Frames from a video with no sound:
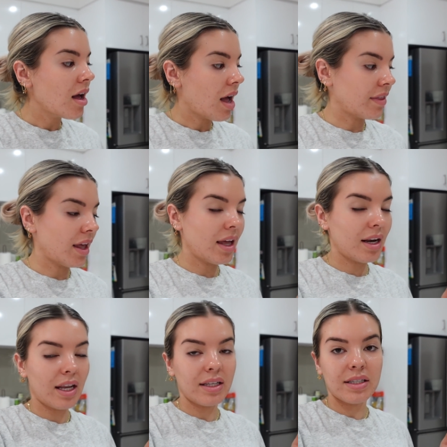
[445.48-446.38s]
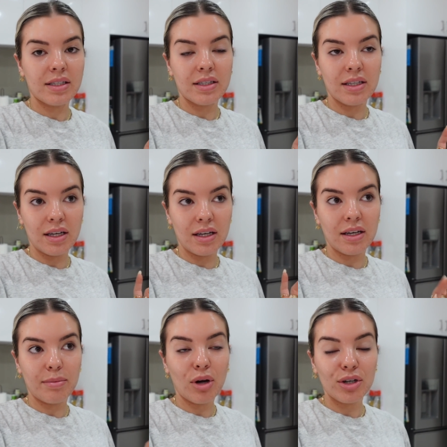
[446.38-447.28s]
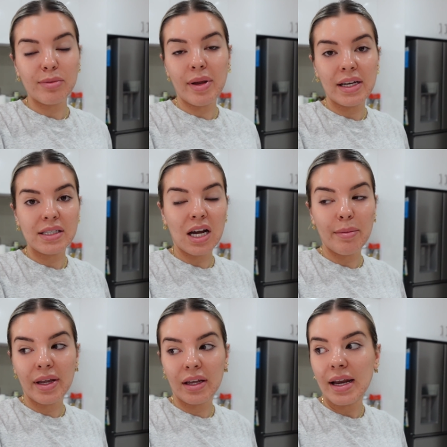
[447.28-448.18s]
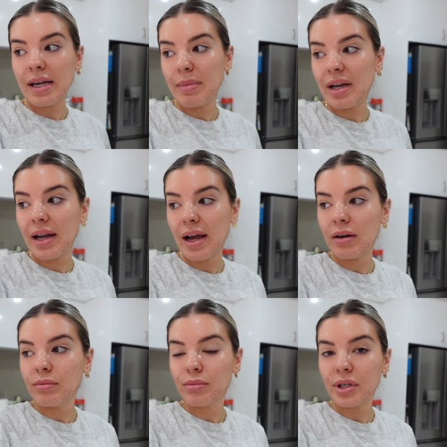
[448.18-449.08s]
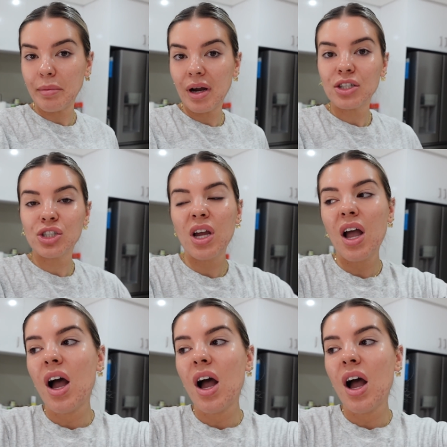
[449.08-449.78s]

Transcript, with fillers: and then the postman is coming any minute now, pretty much.